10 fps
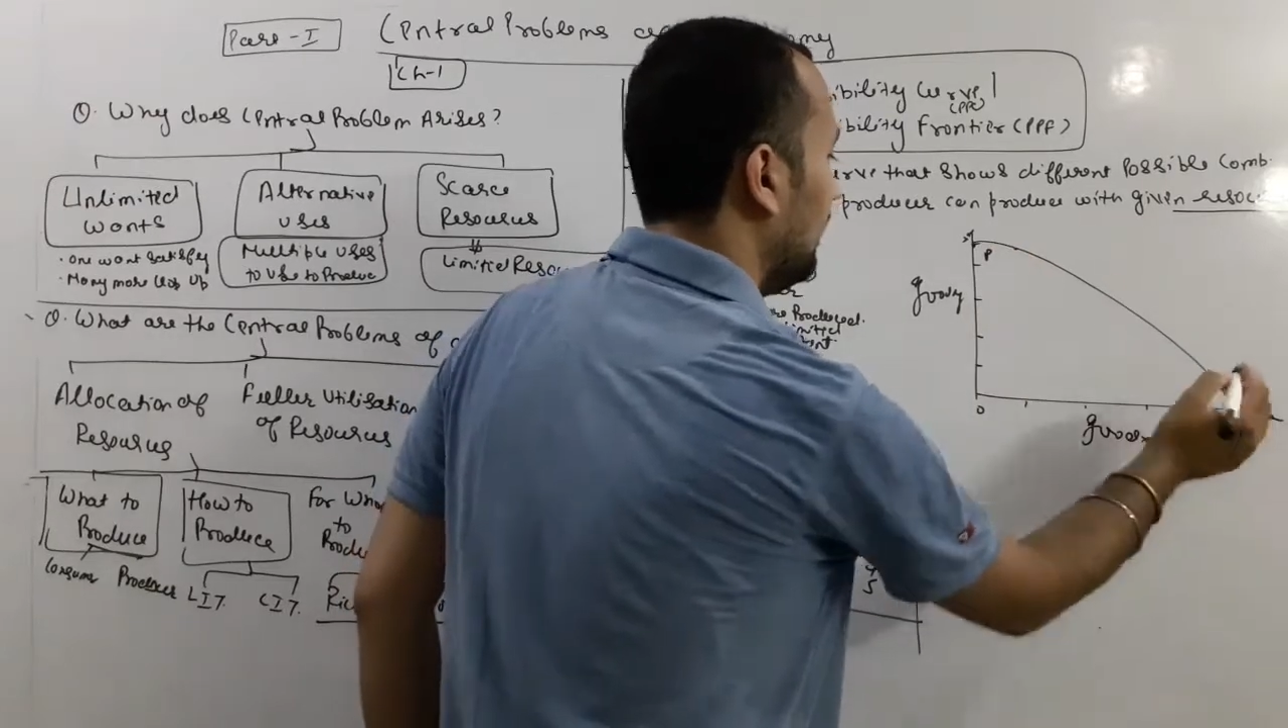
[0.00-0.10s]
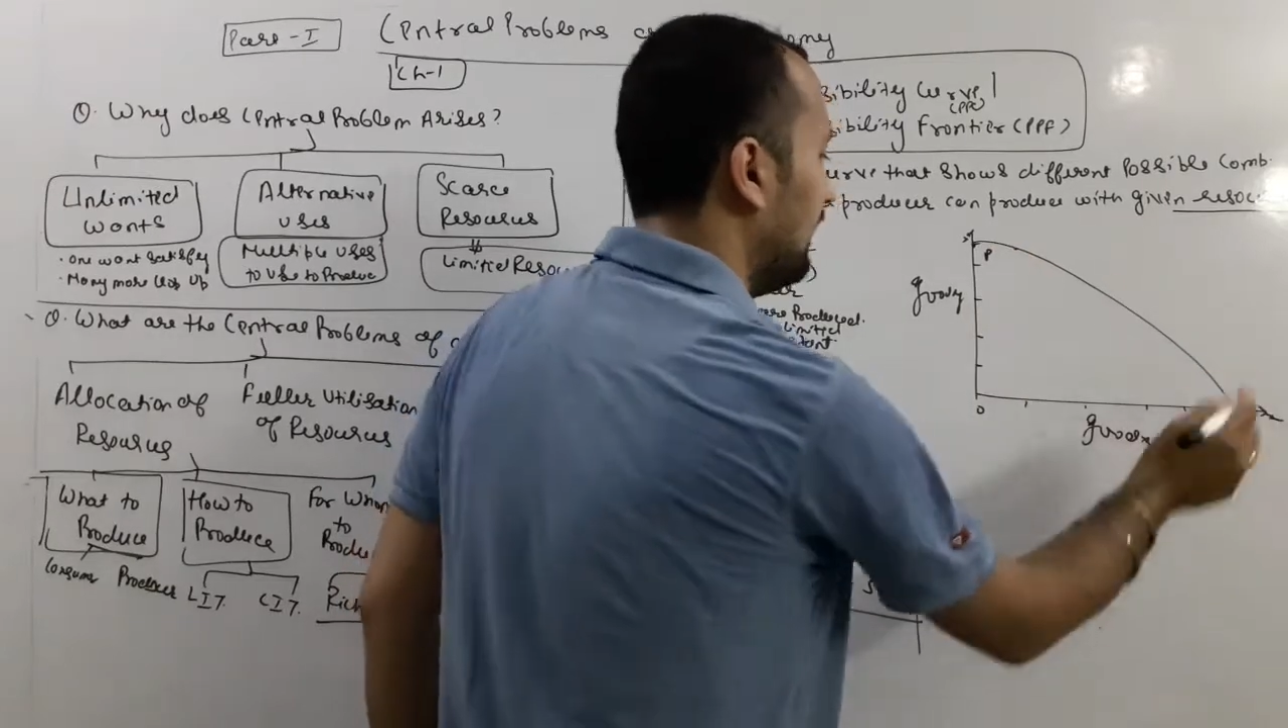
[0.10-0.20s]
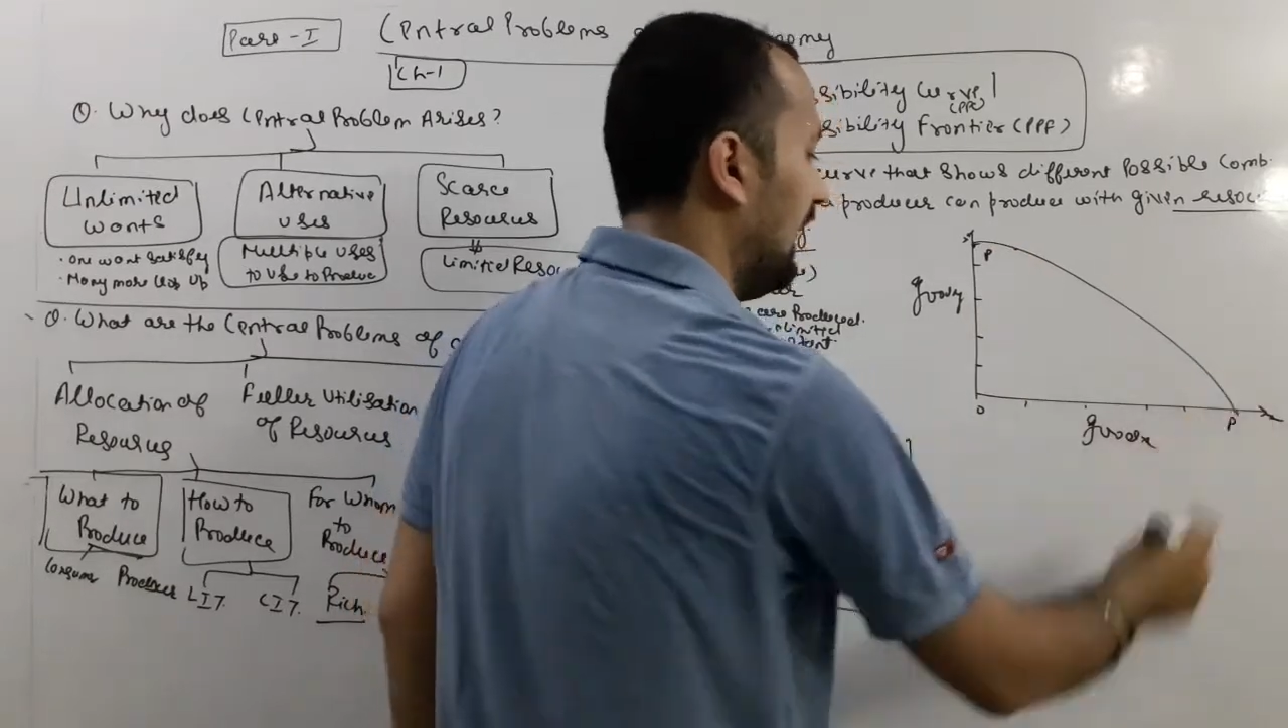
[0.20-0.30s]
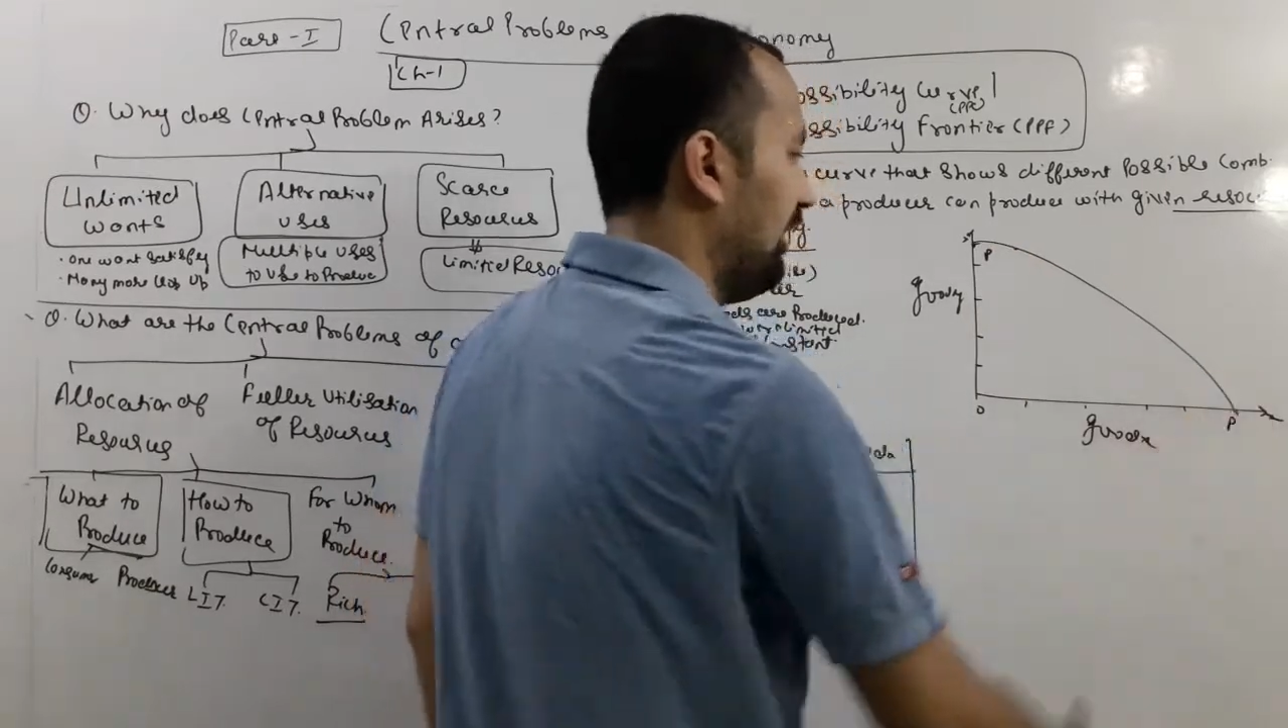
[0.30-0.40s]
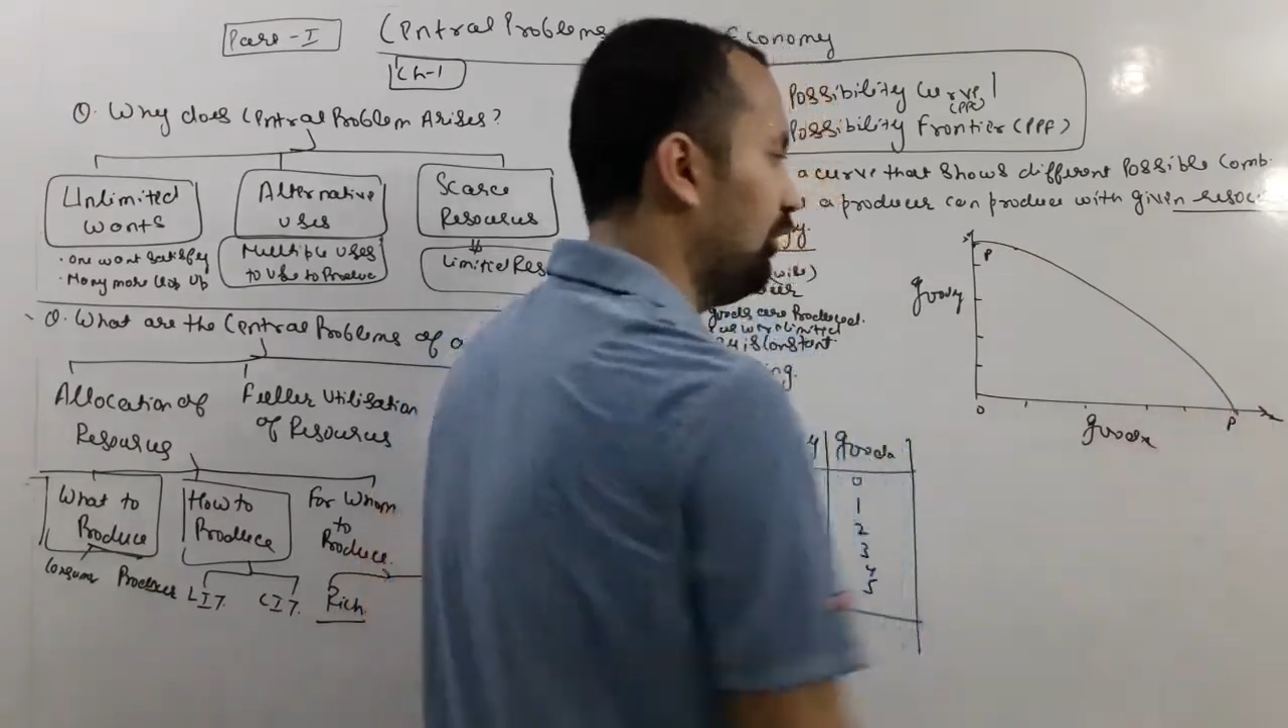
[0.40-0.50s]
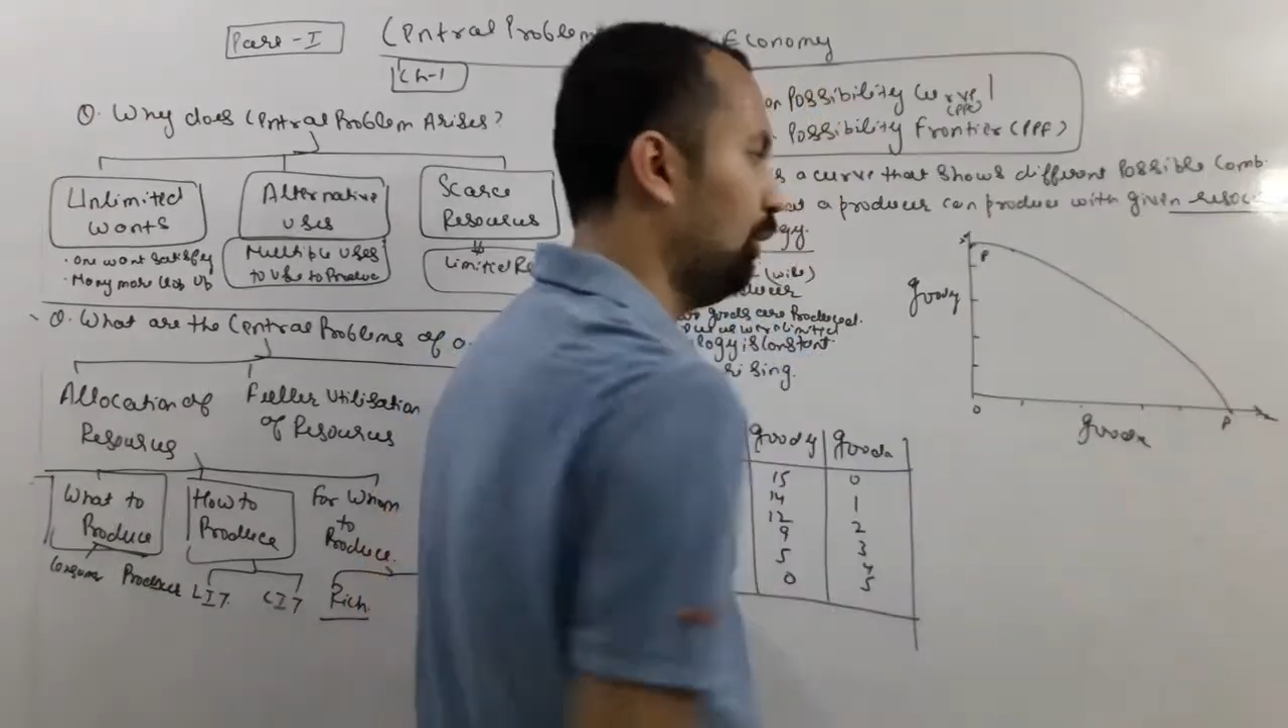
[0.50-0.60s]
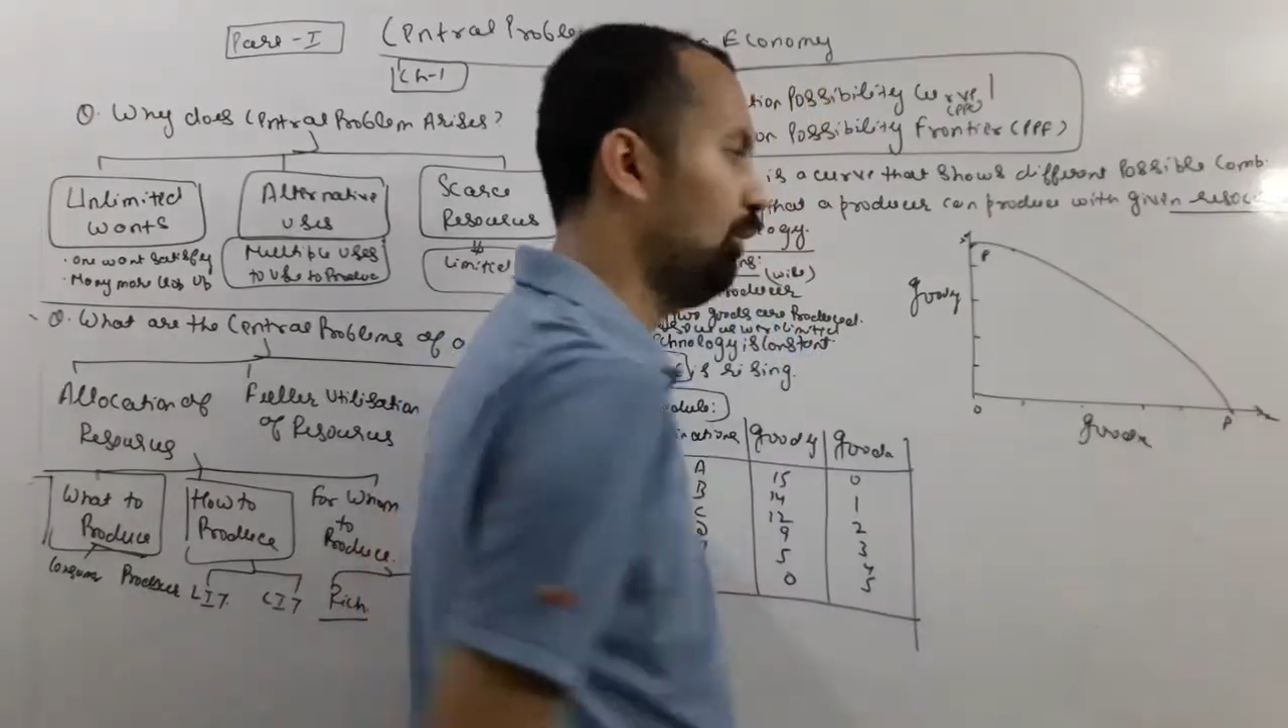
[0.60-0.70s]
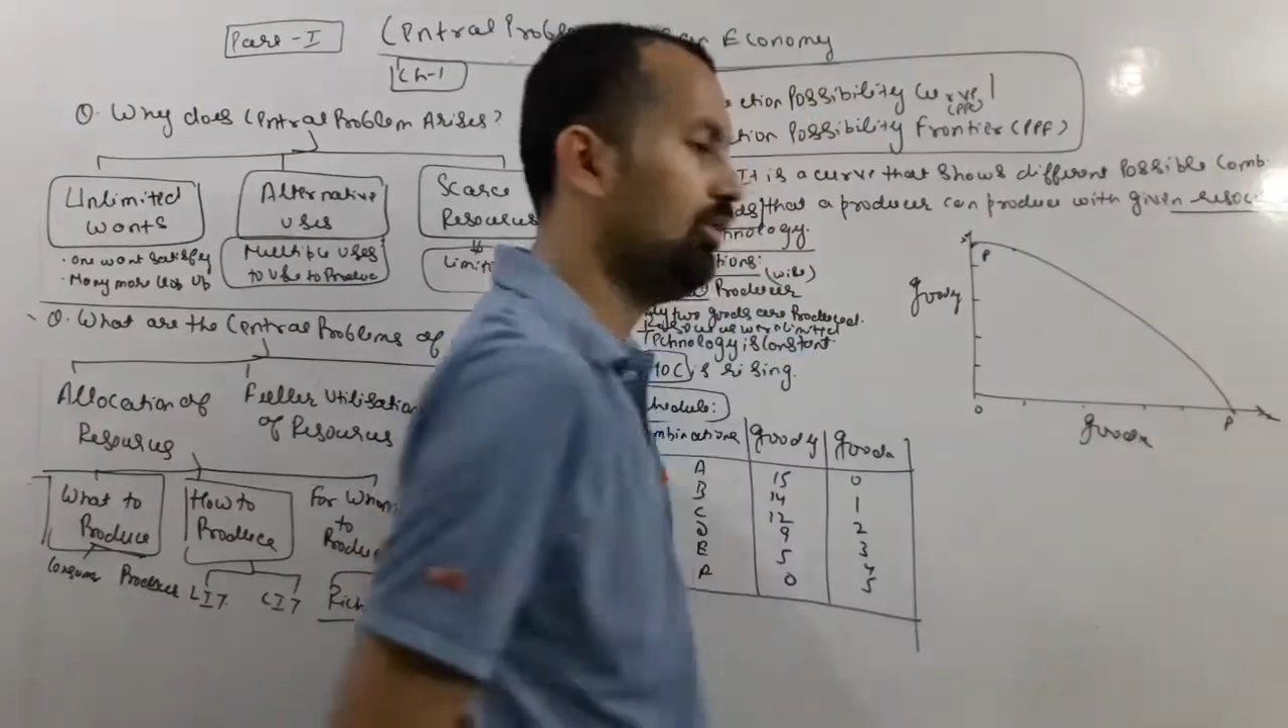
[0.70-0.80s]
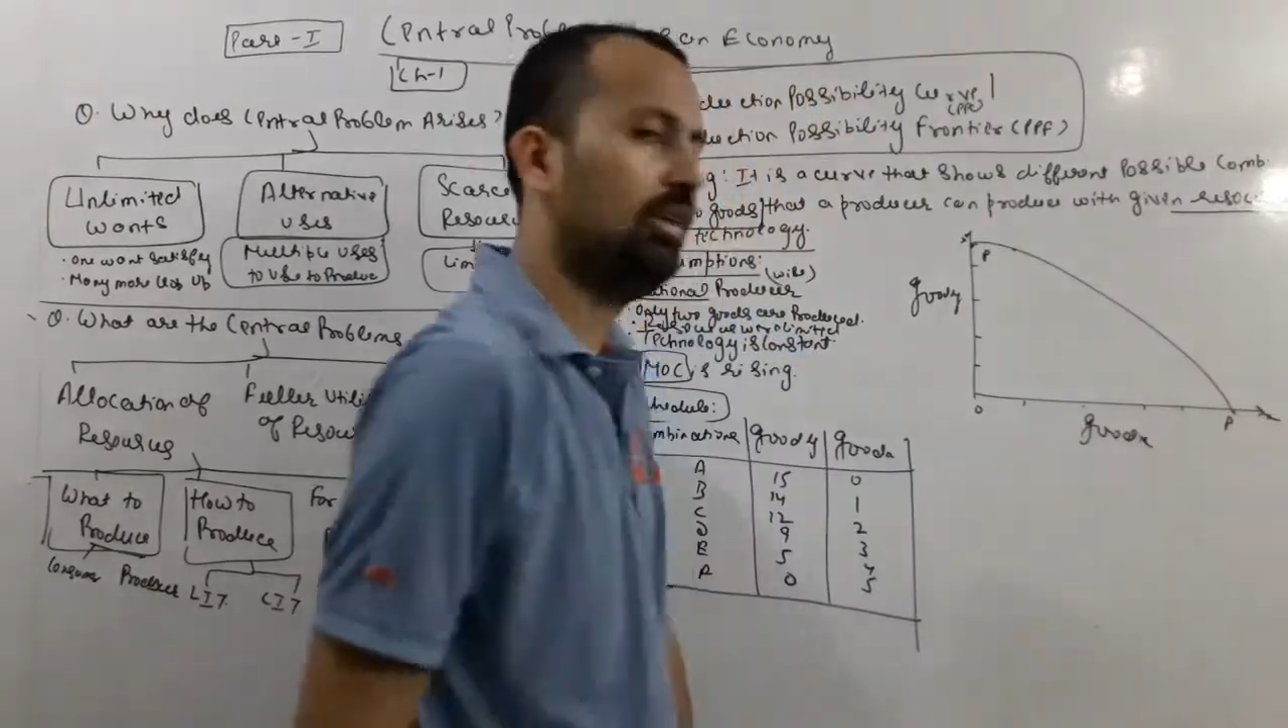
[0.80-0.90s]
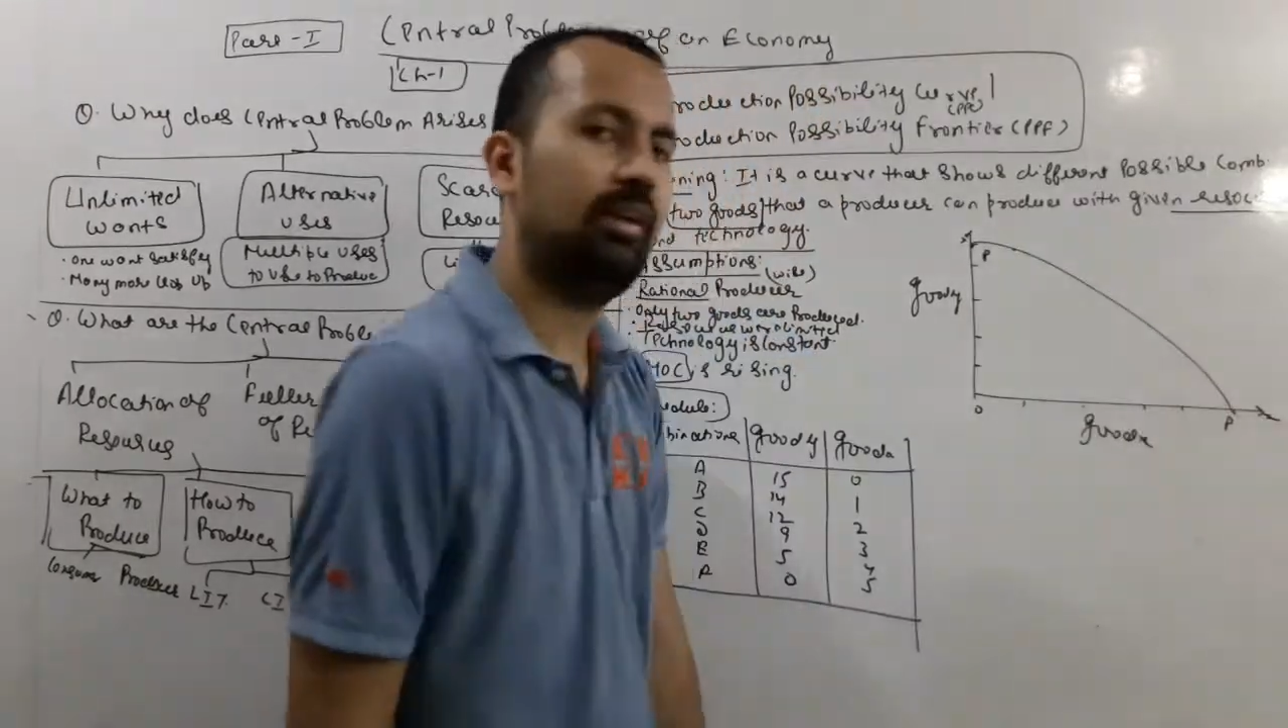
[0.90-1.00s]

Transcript: that shows